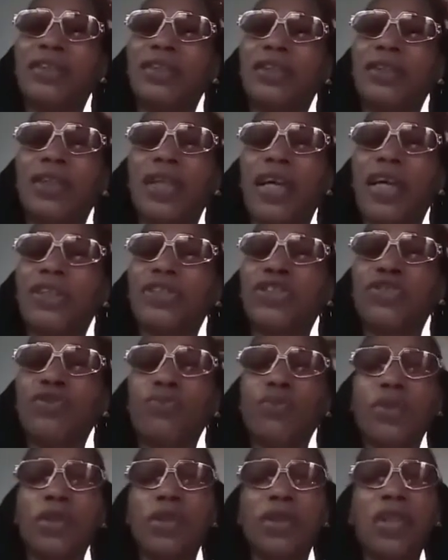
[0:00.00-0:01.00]
to that. You
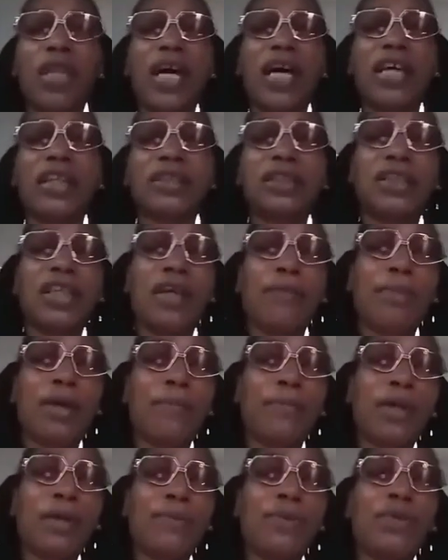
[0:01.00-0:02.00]
realize that, my
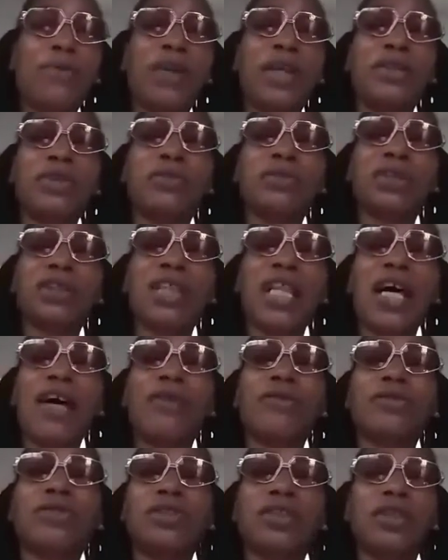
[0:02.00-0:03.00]
baby. You ain't no
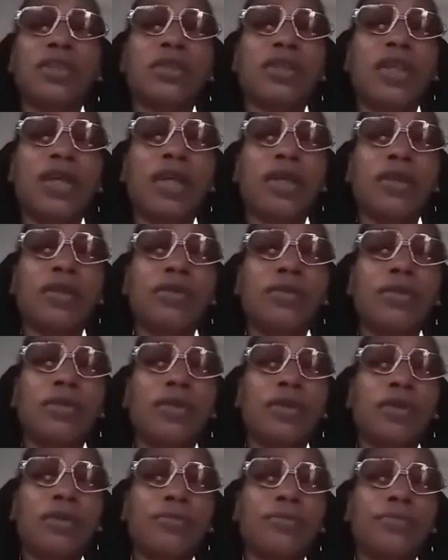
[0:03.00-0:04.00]
slouch. You
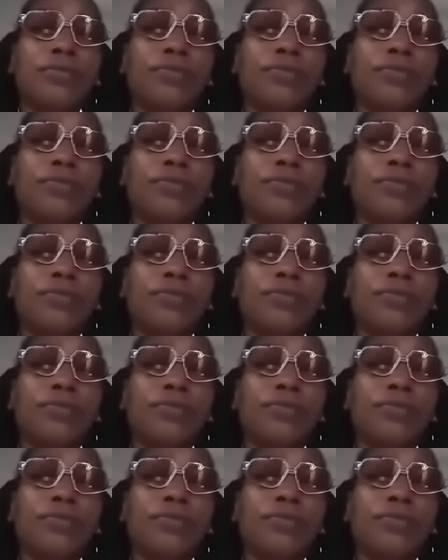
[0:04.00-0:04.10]
know?